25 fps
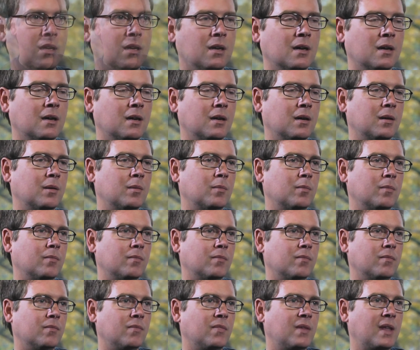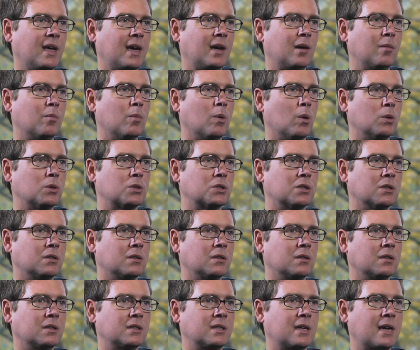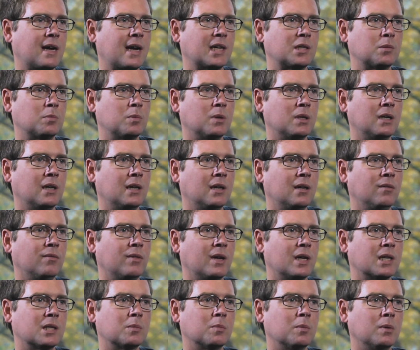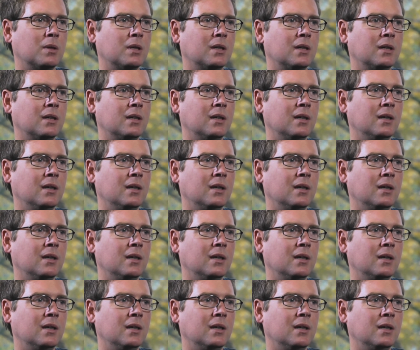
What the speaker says: That emotional attachment and investment